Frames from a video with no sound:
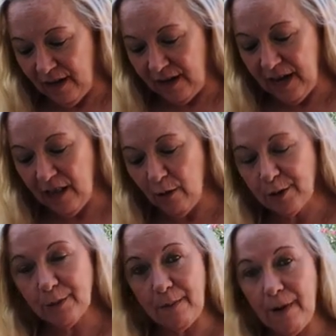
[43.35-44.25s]
Yellow
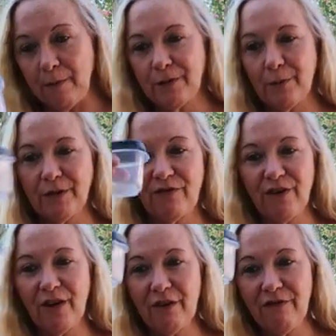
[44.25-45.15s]
sweet peppers. There was
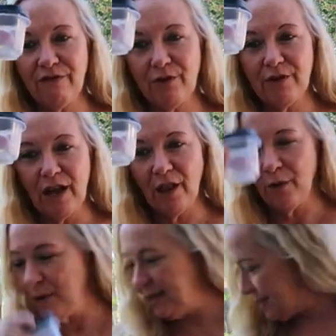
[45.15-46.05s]
very few yellow
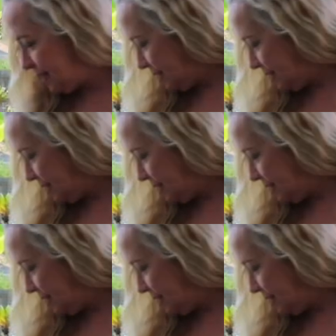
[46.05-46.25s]
ones.